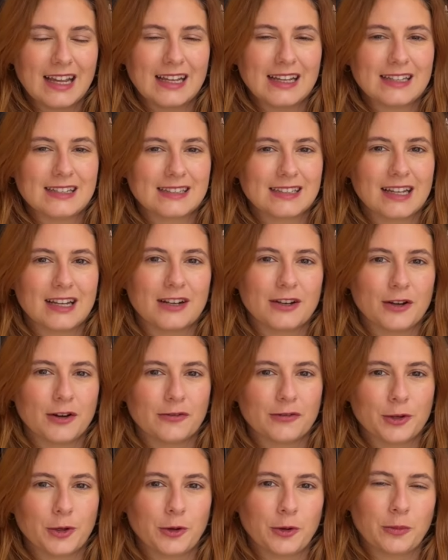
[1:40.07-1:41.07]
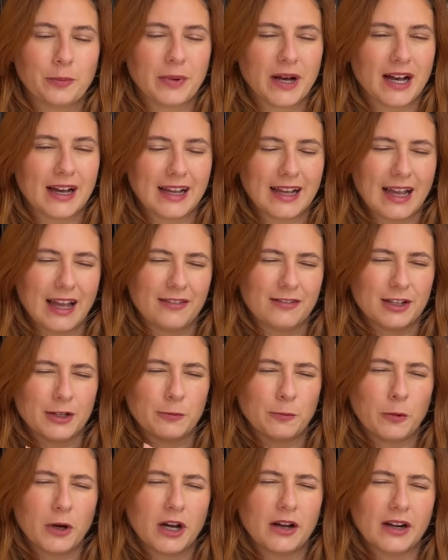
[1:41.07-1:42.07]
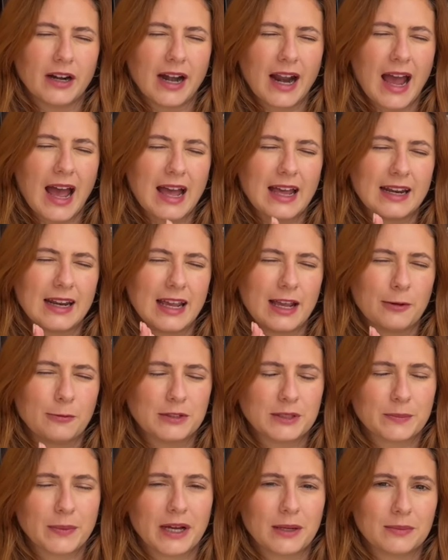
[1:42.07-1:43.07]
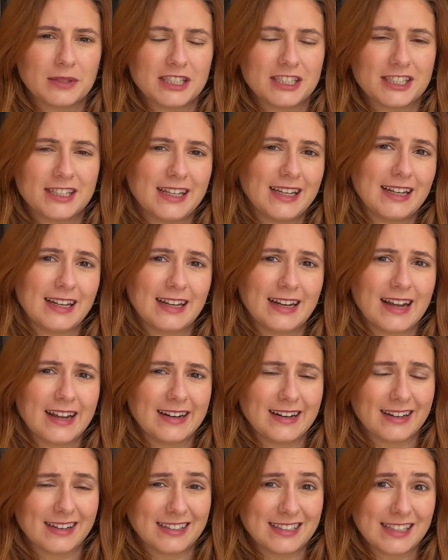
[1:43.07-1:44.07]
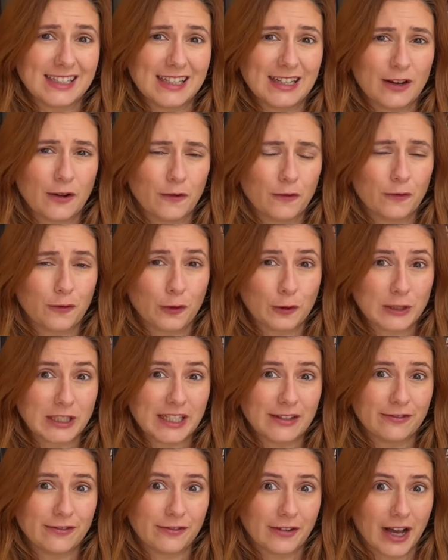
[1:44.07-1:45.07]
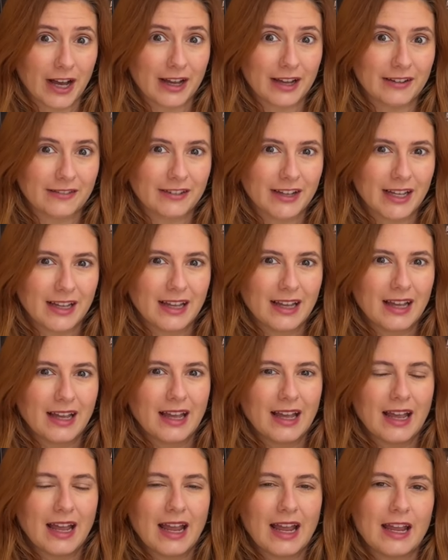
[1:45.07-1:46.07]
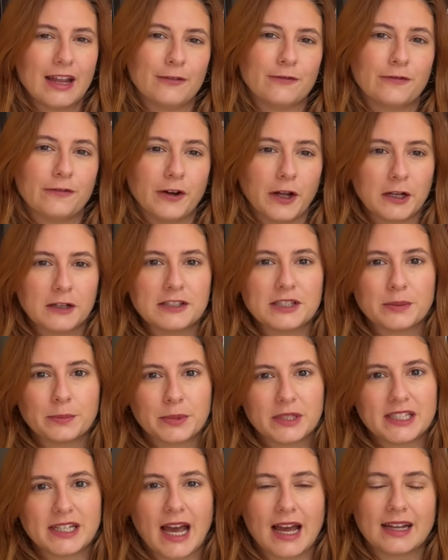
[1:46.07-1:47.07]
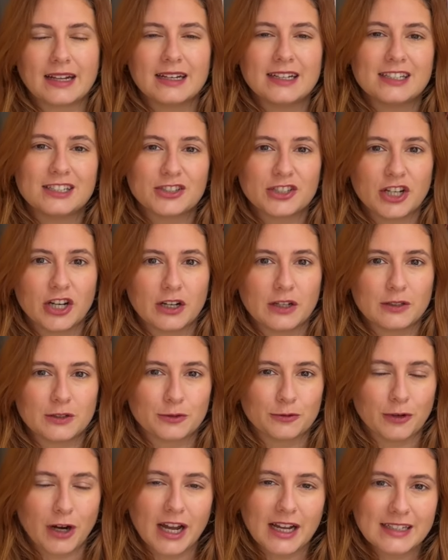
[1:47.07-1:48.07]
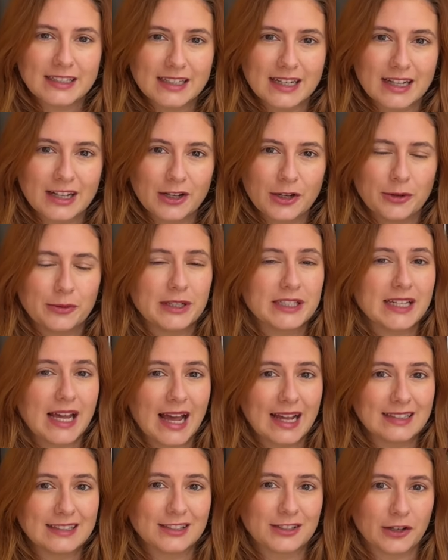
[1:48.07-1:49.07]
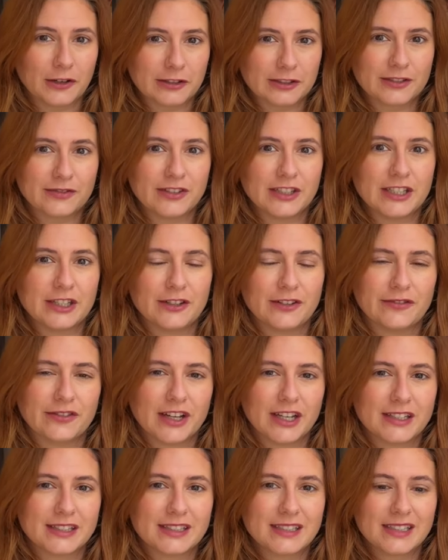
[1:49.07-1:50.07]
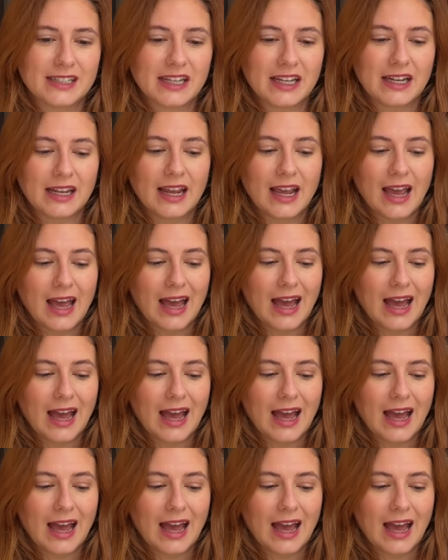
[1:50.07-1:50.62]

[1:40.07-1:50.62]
is a novel by Evelyn Waugh and it was published in 1945. It follows the protagonist, Charles Ryder, who attends Oxford University